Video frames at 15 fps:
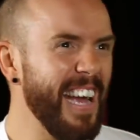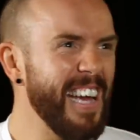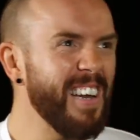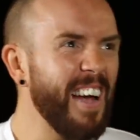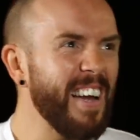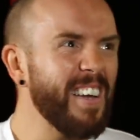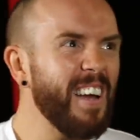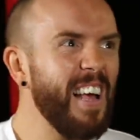
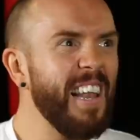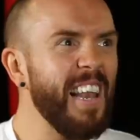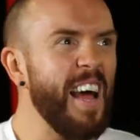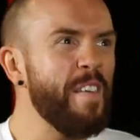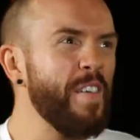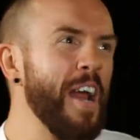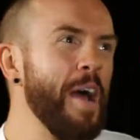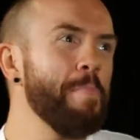in like
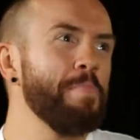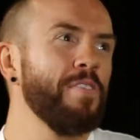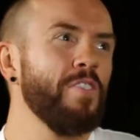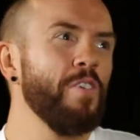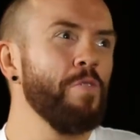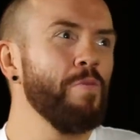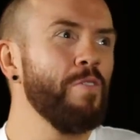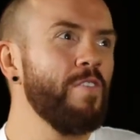11
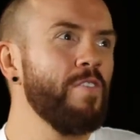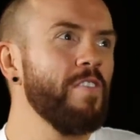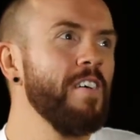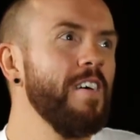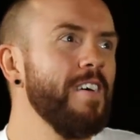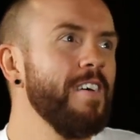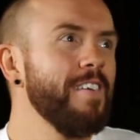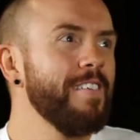episodes.
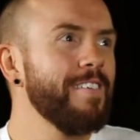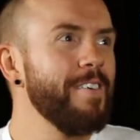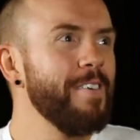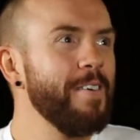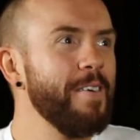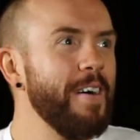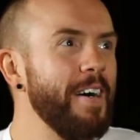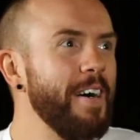
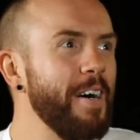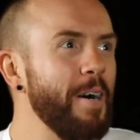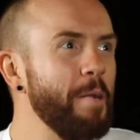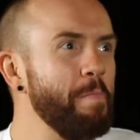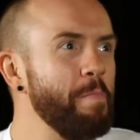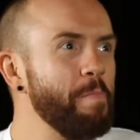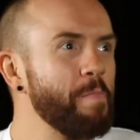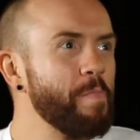So,
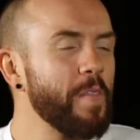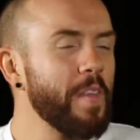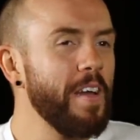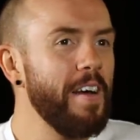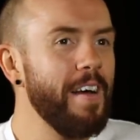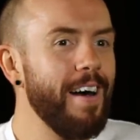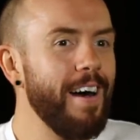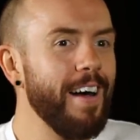and
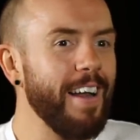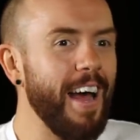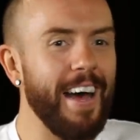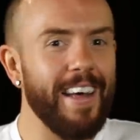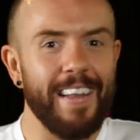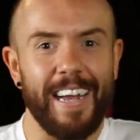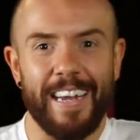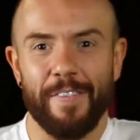I
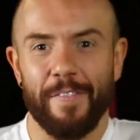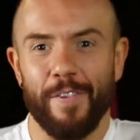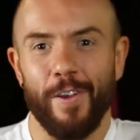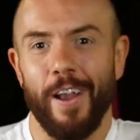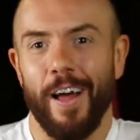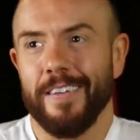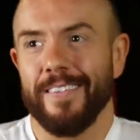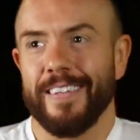had like a few
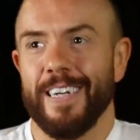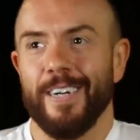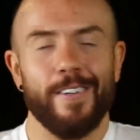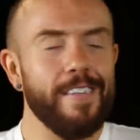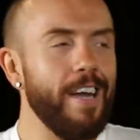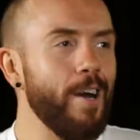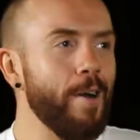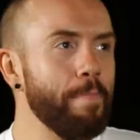lines here
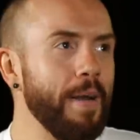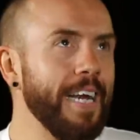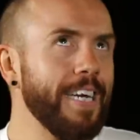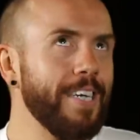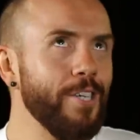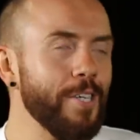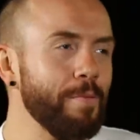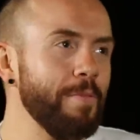and there,
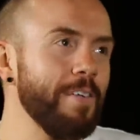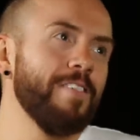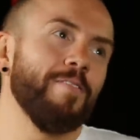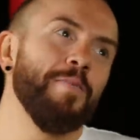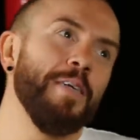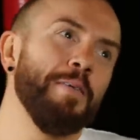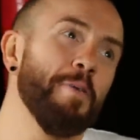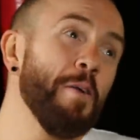blink and you'd miss
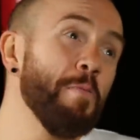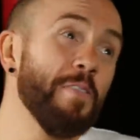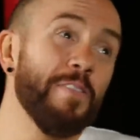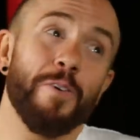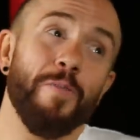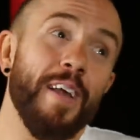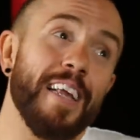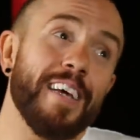me. But it was
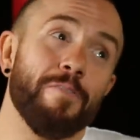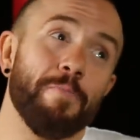a great